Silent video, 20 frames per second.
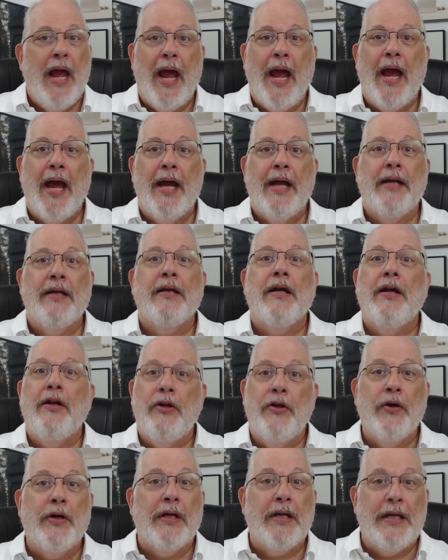and
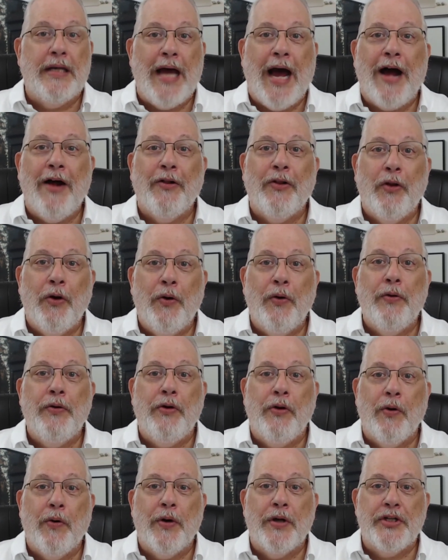you can
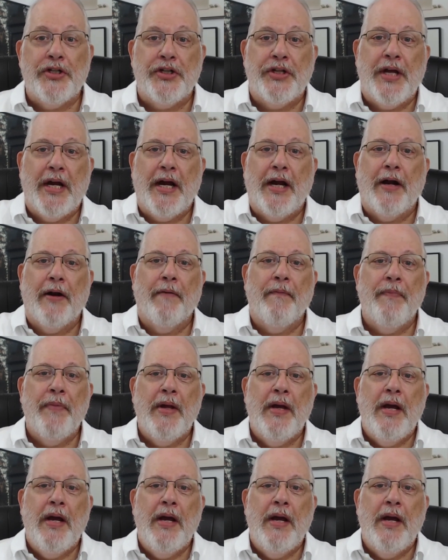download yours there.